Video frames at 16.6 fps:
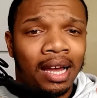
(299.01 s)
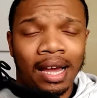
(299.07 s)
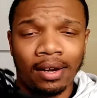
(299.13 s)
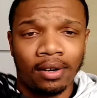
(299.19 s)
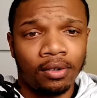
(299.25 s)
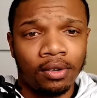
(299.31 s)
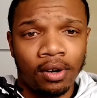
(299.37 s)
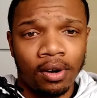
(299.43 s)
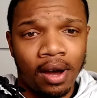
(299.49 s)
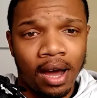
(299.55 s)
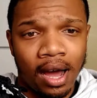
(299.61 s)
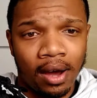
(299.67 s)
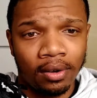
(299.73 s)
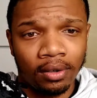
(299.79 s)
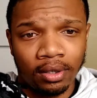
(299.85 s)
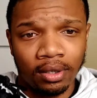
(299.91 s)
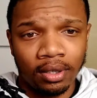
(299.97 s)
I don't know
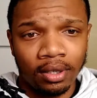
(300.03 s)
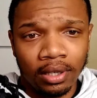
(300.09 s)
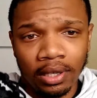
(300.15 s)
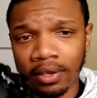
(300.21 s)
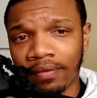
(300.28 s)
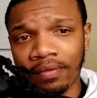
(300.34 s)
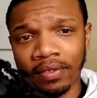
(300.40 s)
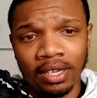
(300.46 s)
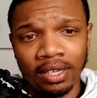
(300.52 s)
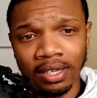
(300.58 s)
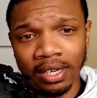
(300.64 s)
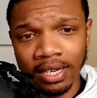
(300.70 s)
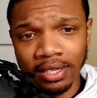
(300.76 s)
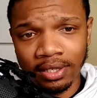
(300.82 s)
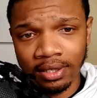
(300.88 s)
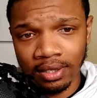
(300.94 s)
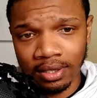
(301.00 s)
how good of
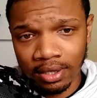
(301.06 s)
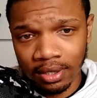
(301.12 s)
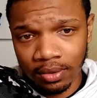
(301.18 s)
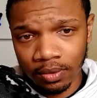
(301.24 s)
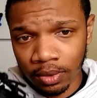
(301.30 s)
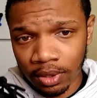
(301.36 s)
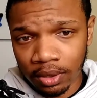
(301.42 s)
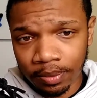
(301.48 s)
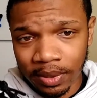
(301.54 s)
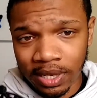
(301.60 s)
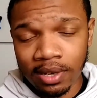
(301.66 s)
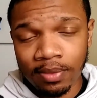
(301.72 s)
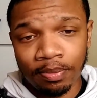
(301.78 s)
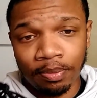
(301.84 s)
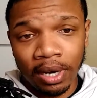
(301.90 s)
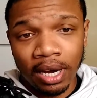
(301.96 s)
ventilation this will be,